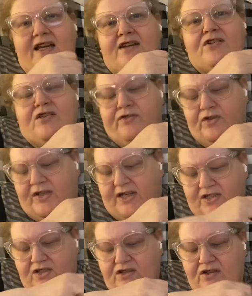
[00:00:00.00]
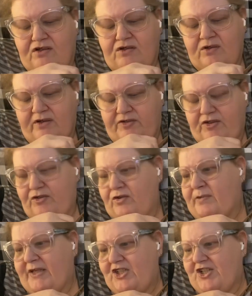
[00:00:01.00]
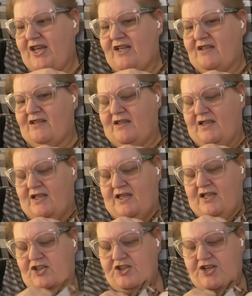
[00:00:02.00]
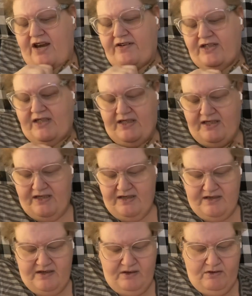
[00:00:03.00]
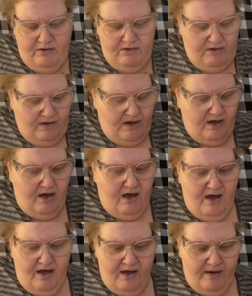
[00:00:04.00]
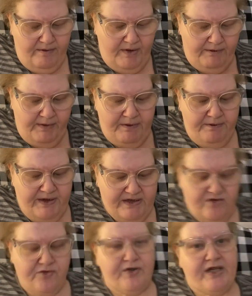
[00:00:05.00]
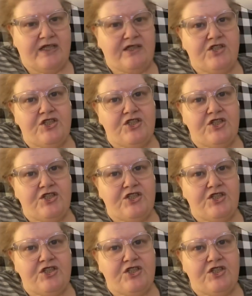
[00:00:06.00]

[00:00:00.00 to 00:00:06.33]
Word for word: I don't know if you guys know, if you're new to my channel, Sharon is um, my best friend.